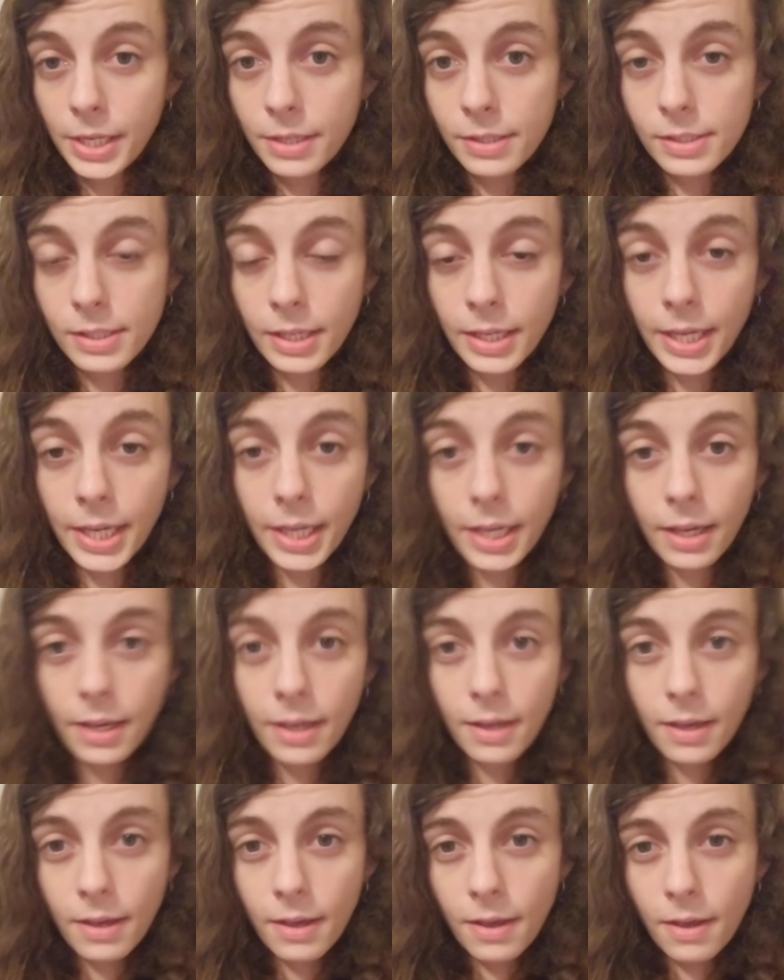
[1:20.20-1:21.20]
is like,
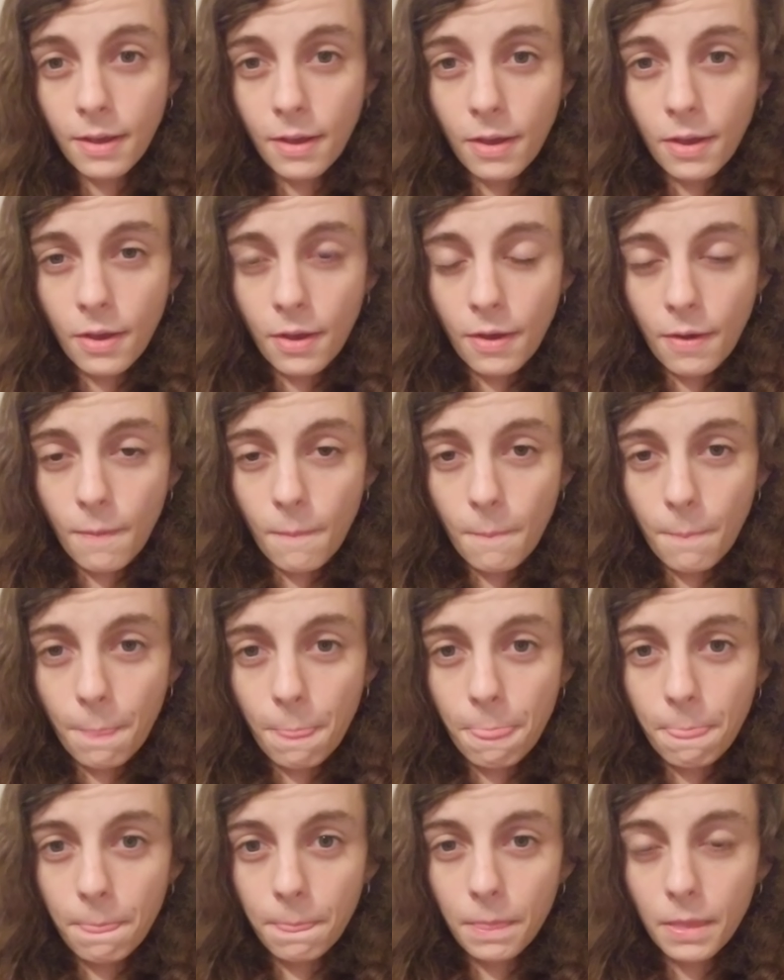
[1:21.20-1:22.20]

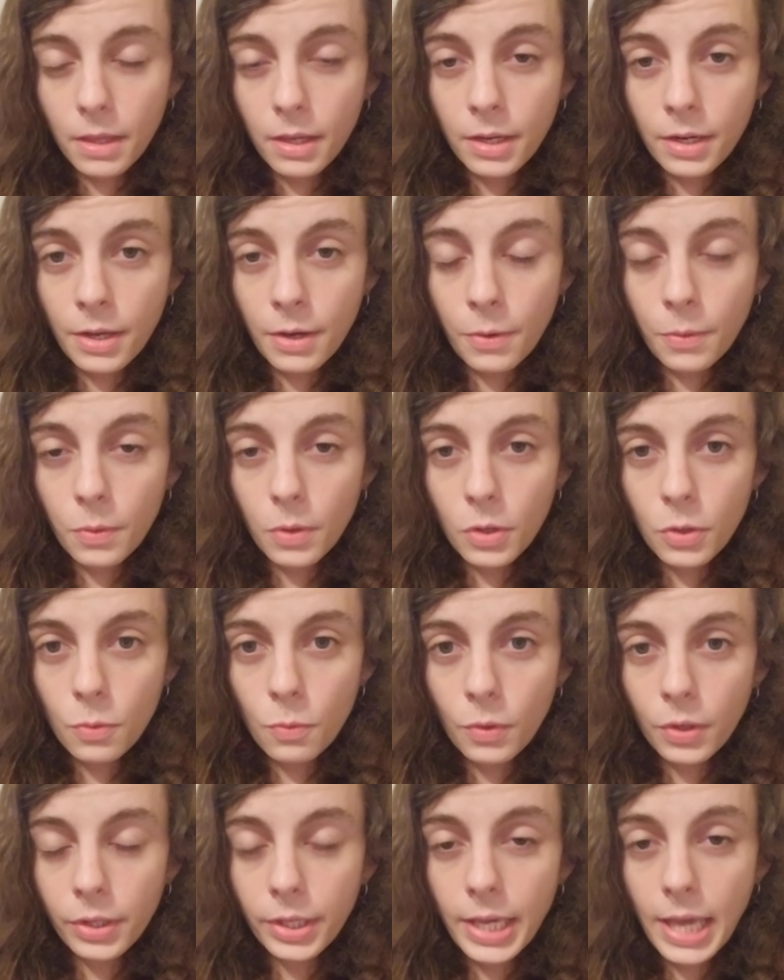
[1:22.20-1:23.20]
you know, you
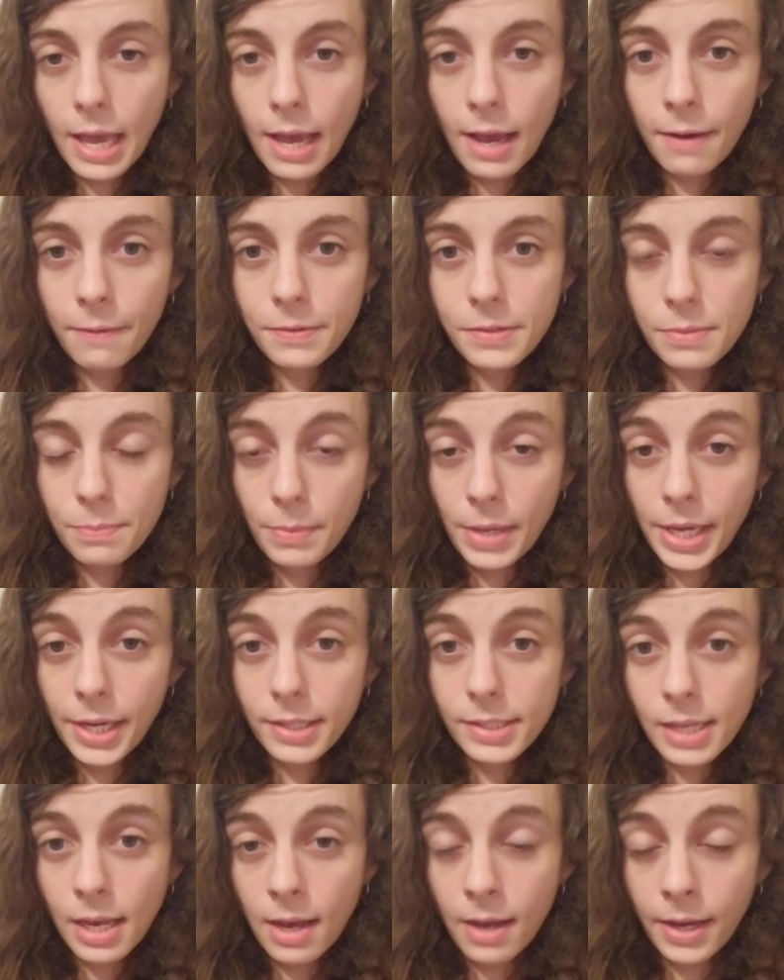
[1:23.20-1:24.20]
really have to make
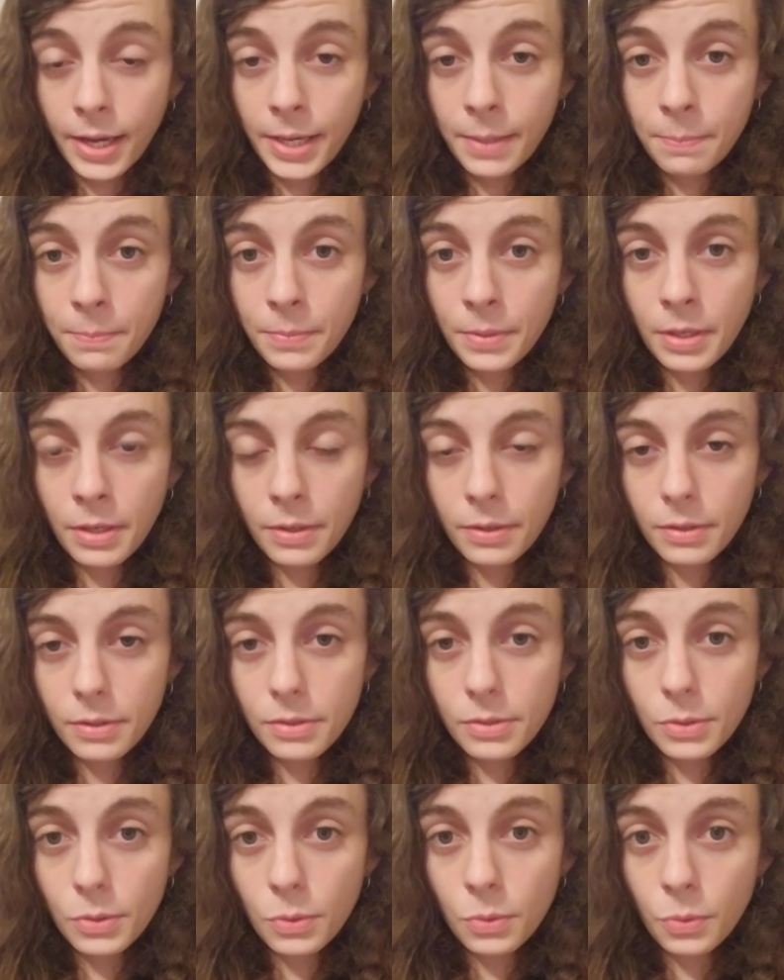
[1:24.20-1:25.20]
time
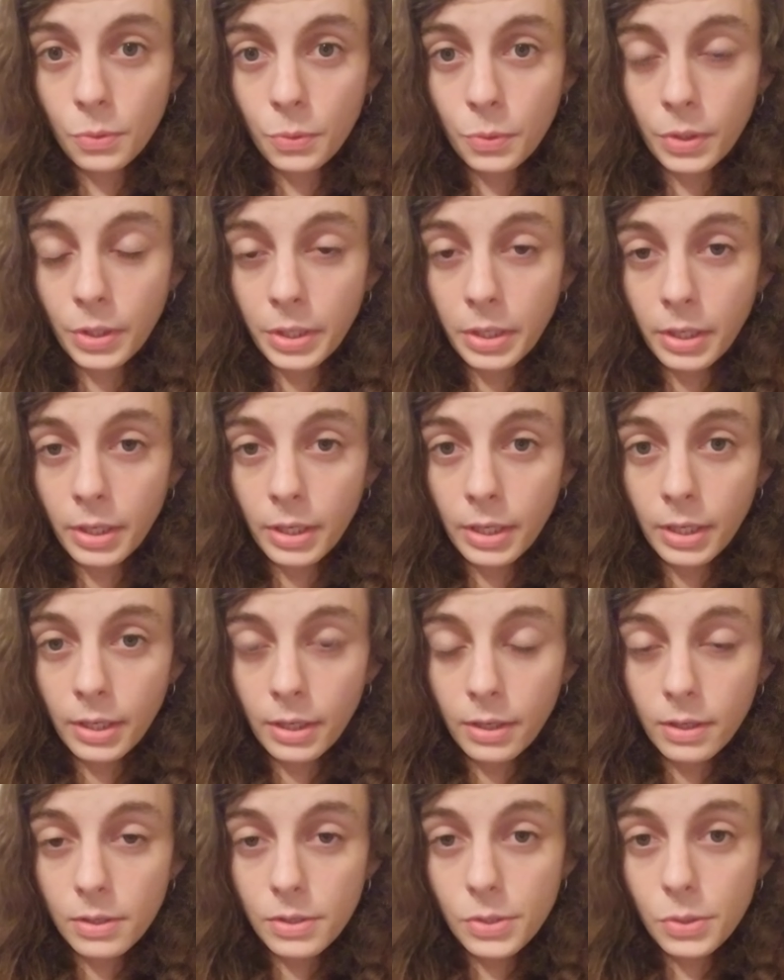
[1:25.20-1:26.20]
to
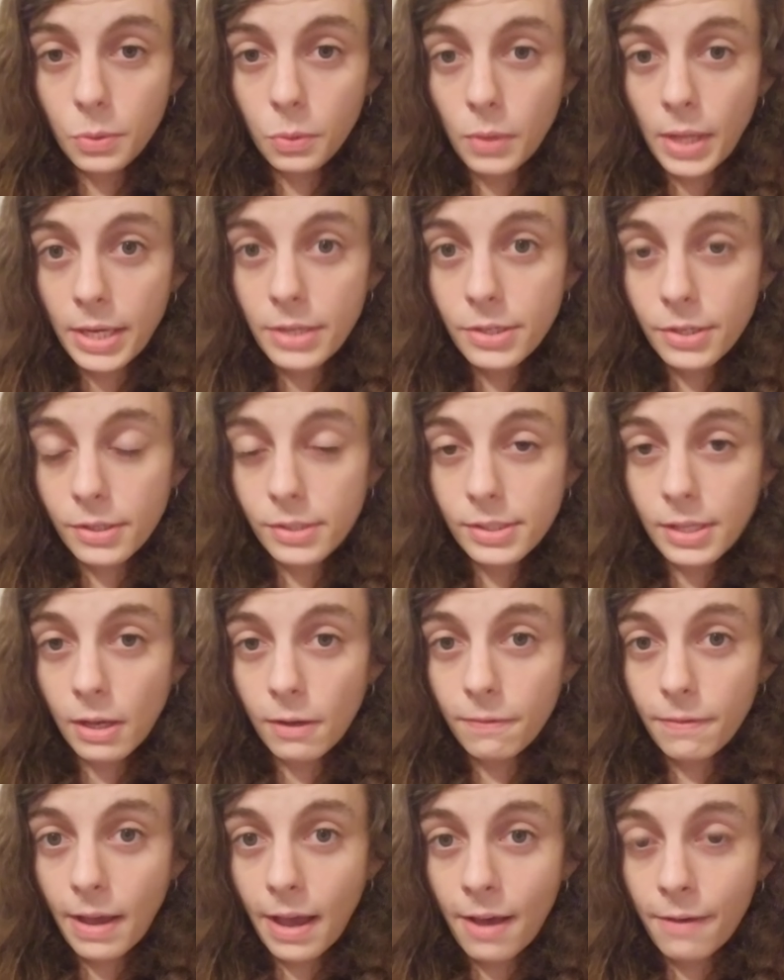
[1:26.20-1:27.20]
to let
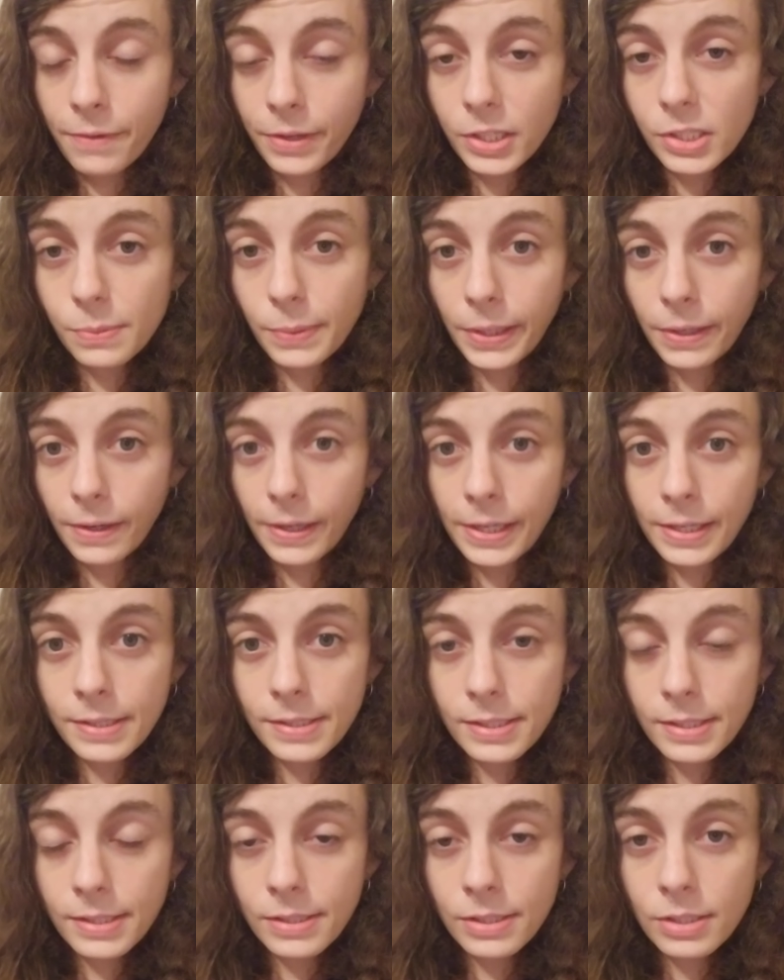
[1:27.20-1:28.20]
yourself have
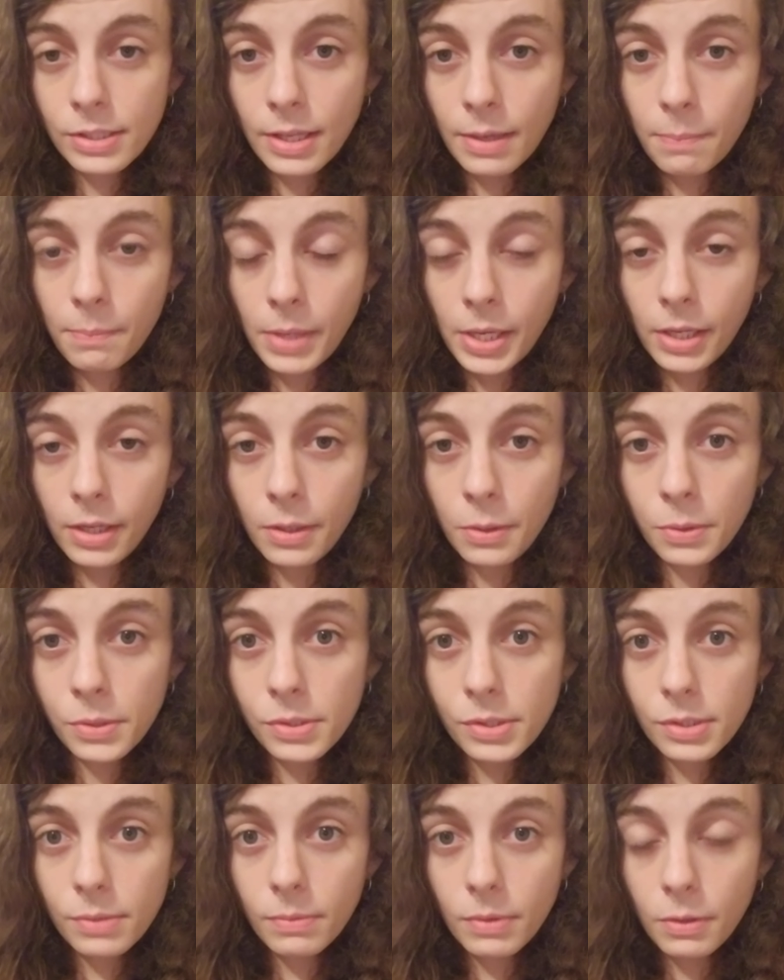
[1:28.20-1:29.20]
experiences that make you
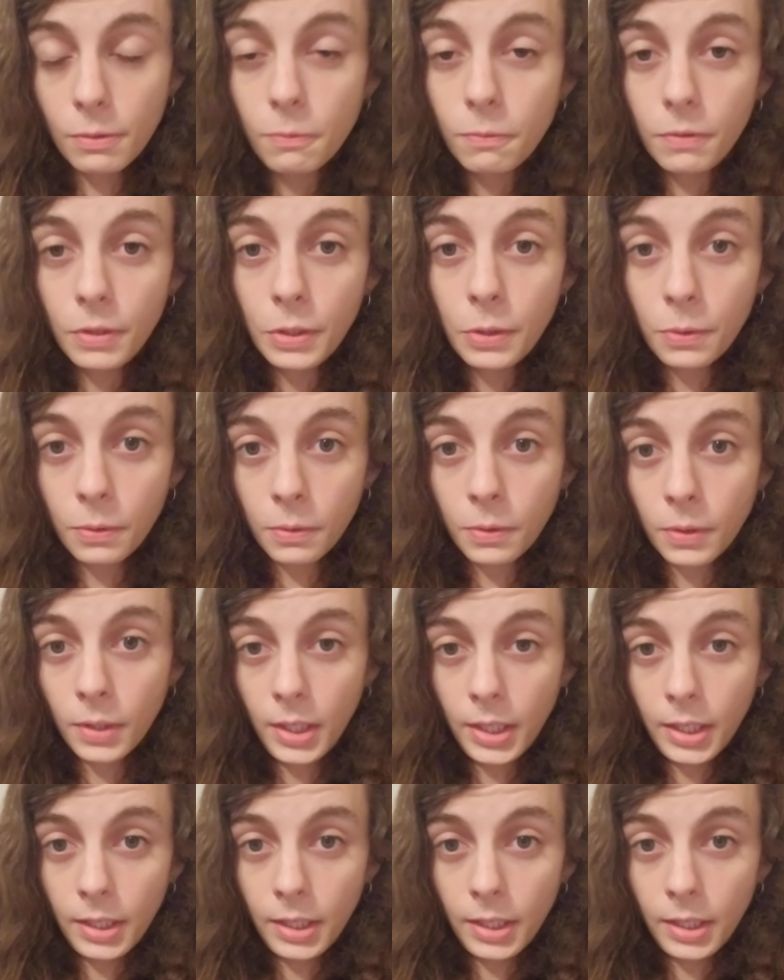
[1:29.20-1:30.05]
you feel